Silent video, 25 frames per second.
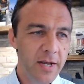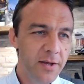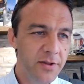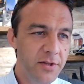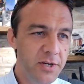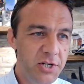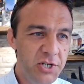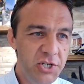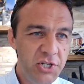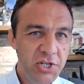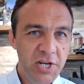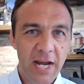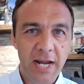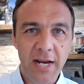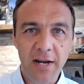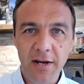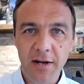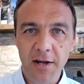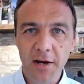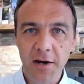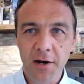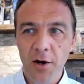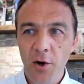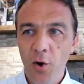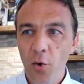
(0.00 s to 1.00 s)
the
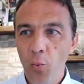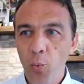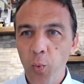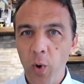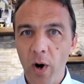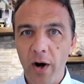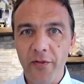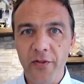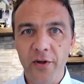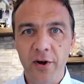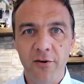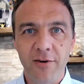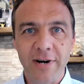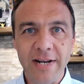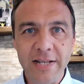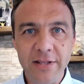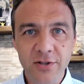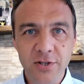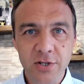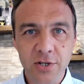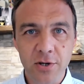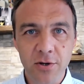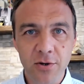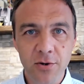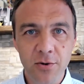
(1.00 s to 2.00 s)
gender, what they're
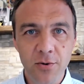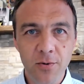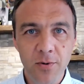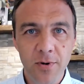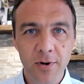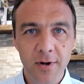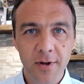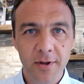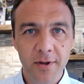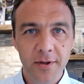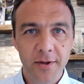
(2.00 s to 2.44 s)
into.